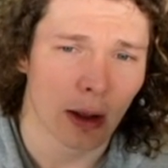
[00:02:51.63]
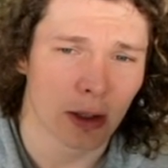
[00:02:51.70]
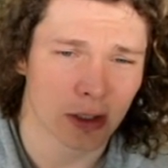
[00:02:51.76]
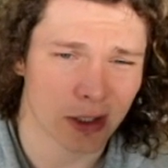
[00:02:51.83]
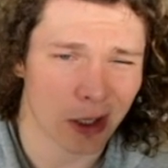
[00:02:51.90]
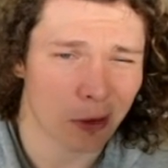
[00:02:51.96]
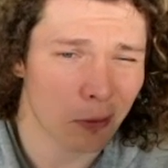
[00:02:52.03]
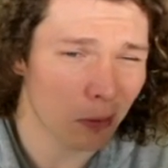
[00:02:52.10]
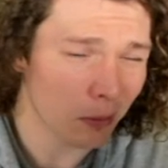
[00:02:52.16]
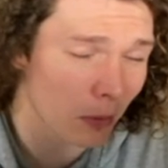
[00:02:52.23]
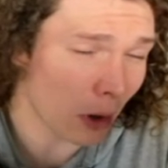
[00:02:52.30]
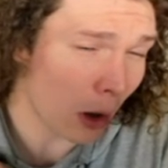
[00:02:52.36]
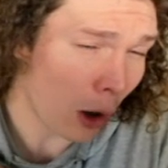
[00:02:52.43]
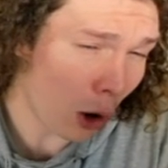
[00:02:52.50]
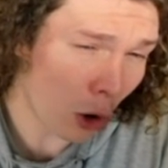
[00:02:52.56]
So
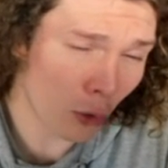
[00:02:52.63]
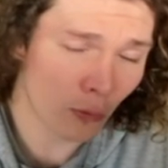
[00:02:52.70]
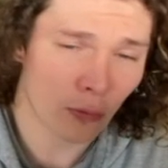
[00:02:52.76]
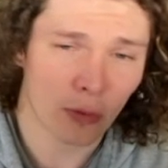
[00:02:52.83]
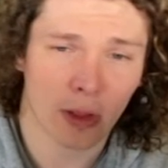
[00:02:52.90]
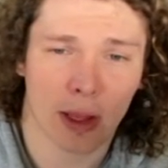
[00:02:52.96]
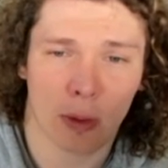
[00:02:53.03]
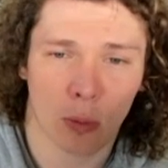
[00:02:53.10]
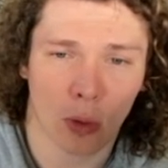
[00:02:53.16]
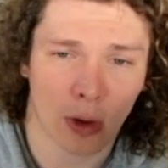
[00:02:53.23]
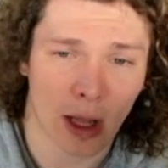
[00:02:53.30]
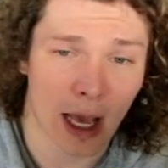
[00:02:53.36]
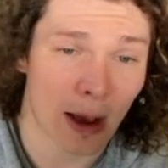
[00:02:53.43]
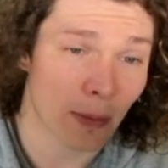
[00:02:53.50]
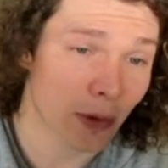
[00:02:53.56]
hopefully what
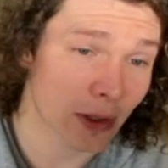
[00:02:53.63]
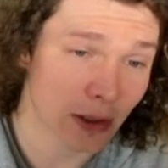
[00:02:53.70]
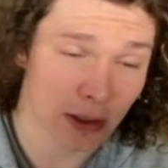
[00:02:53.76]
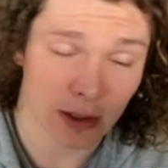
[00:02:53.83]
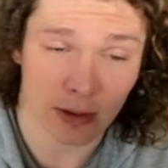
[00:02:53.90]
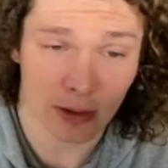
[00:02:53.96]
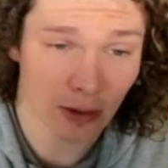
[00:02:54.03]
happens,